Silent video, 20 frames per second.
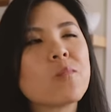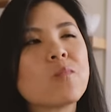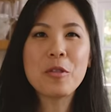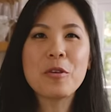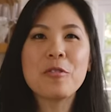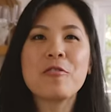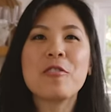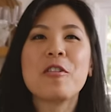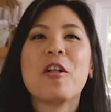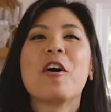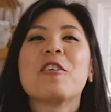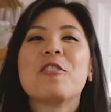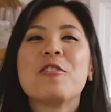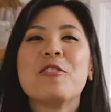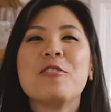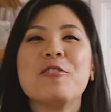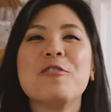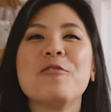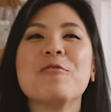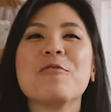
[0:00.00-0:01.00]
There's a lot
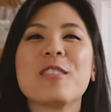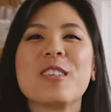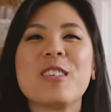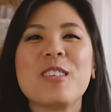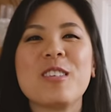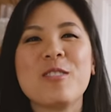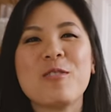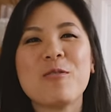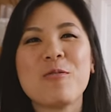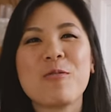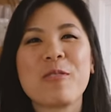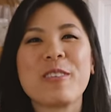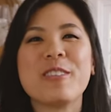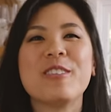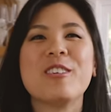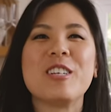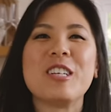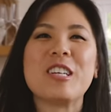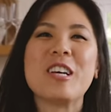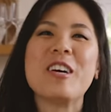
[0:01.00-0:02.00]
to chew because it's so
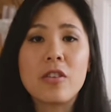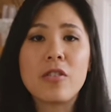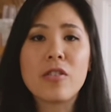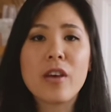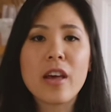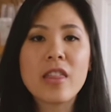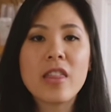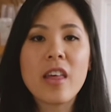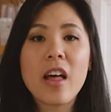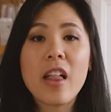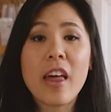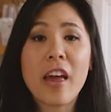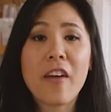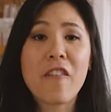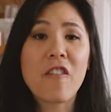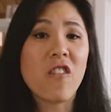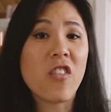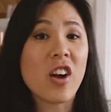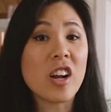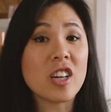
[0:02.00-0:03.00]
crunchy. You get that
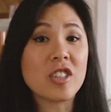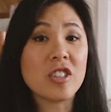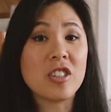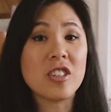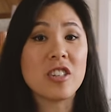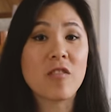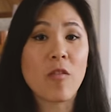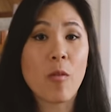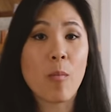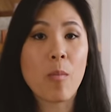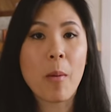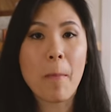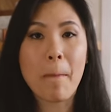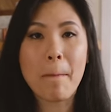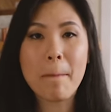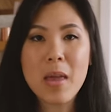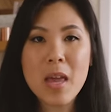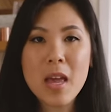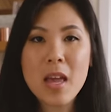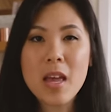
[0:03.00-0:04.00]
like freshness from the
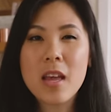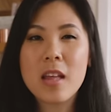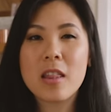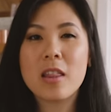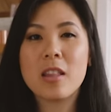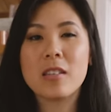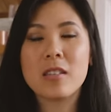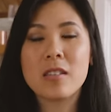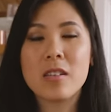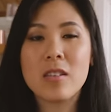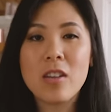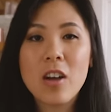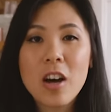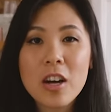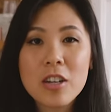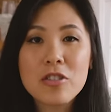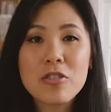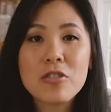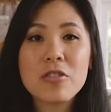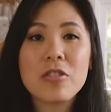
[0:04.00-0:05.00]
mint, the
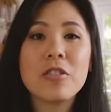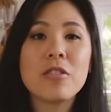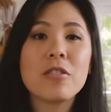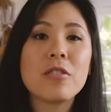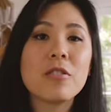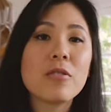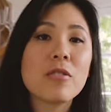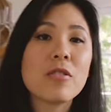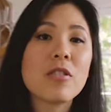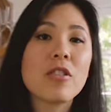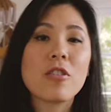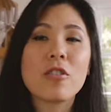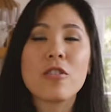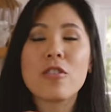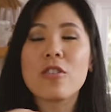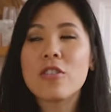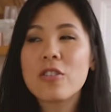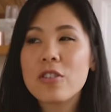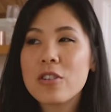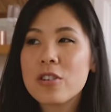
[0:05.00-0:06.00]
cilantro, the
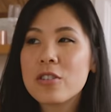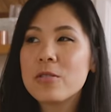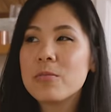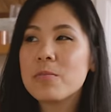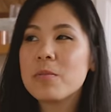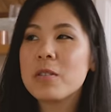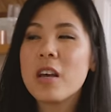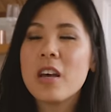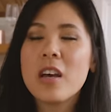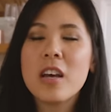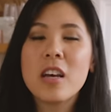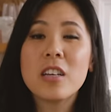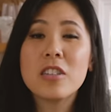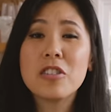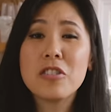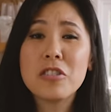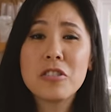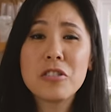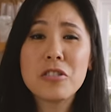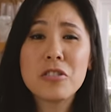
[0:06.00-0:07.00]
herb herbs.
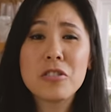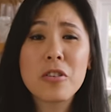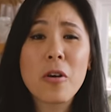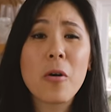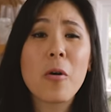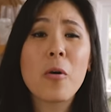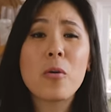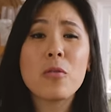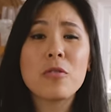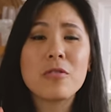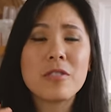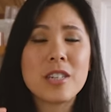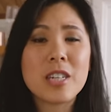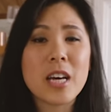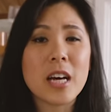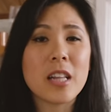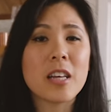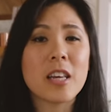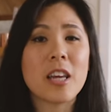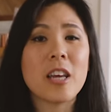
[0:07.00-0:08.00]
It's just so
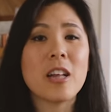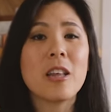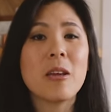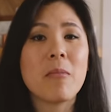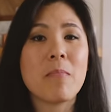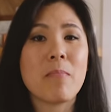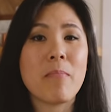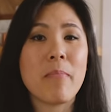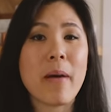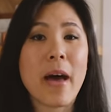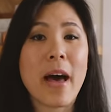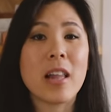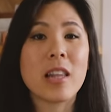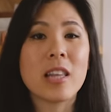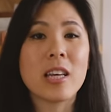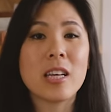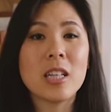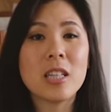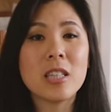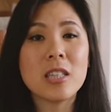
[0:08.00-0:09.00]
delicately
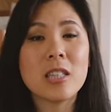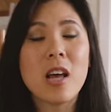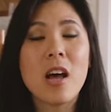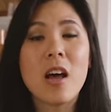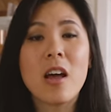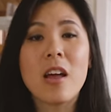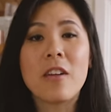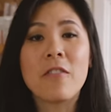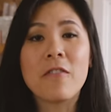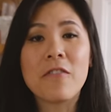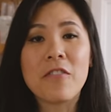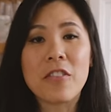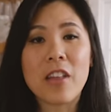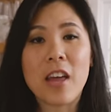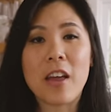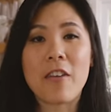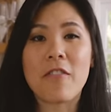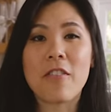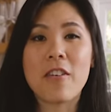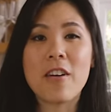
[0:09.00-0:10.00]
balanced in
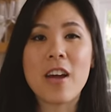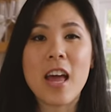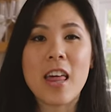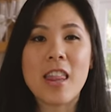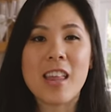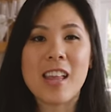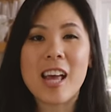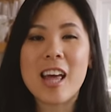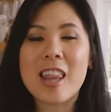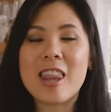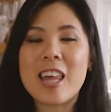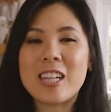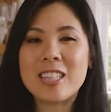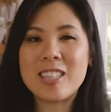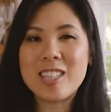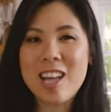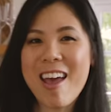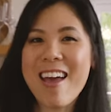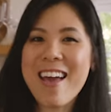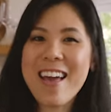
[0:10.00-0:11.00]
flavor, and then you get
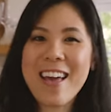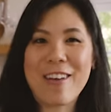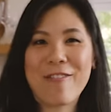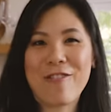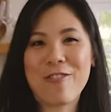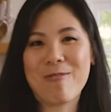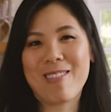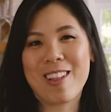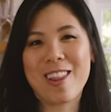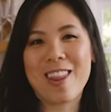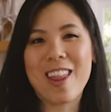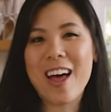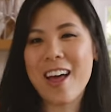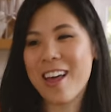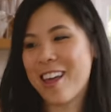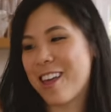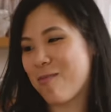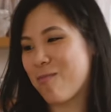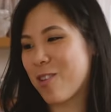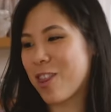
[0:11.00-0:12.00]
that tang from the
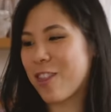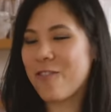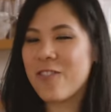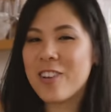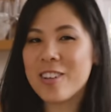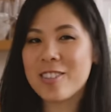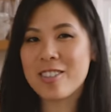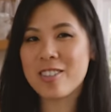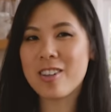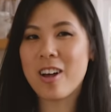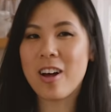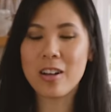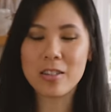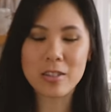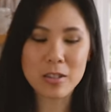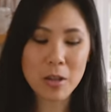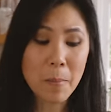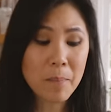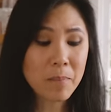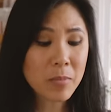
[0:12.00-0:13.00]
lime and the fish
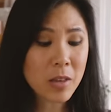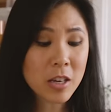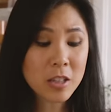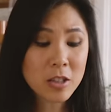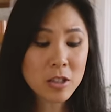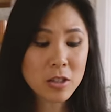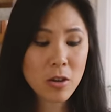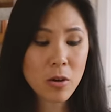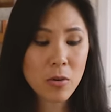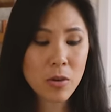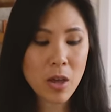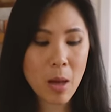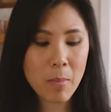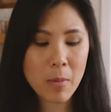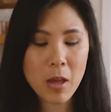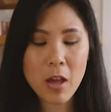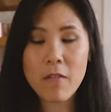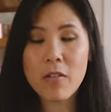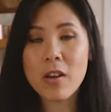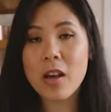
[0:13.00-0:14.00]
sauce. It's so
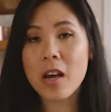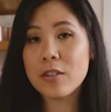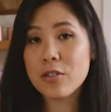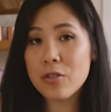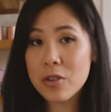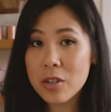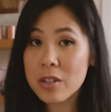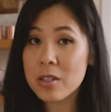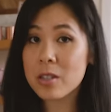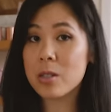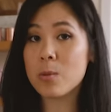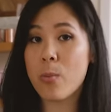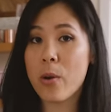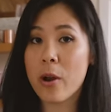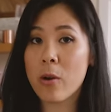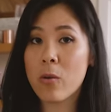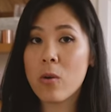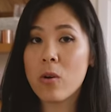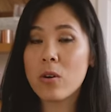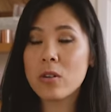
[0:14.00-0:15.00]
yummy. If you guys are into
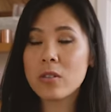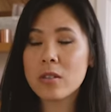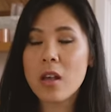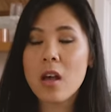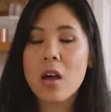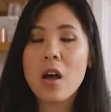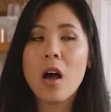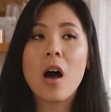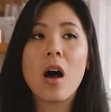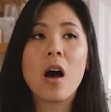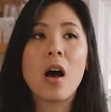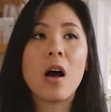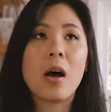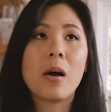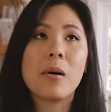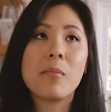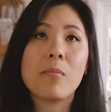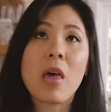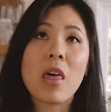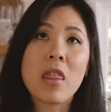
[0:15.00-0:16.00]
spring rolls,
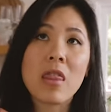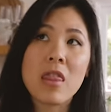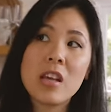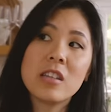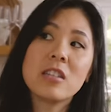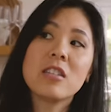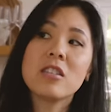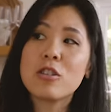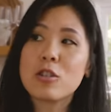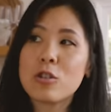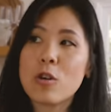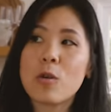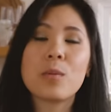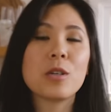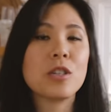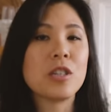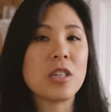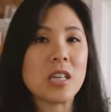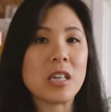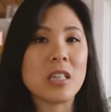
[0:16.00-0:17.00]
um, this is so
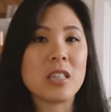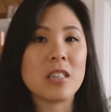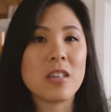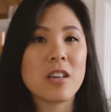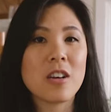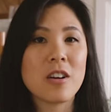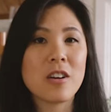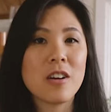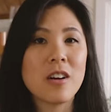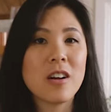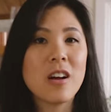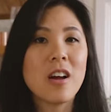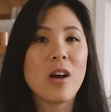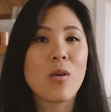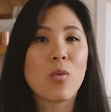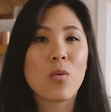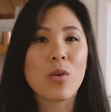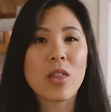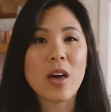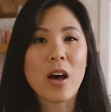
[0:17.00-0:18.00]
much easier
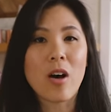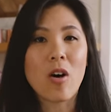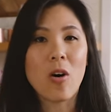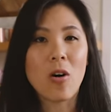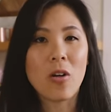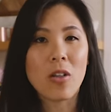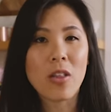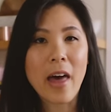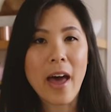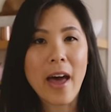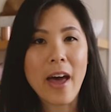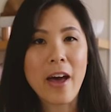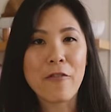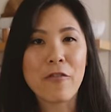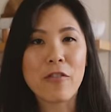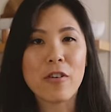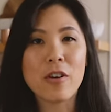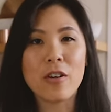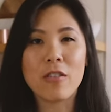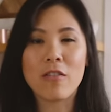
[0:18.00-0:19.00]
without all that
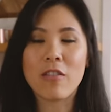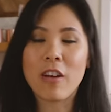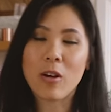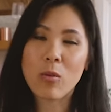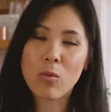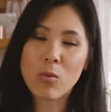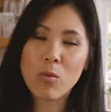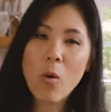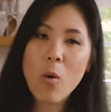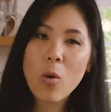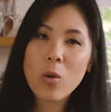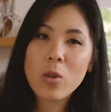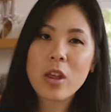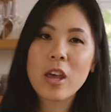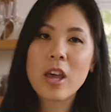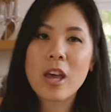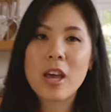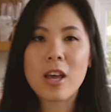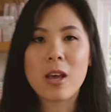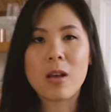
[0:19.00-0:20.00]
effort of like
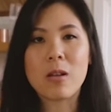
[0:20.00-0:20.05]
rolling,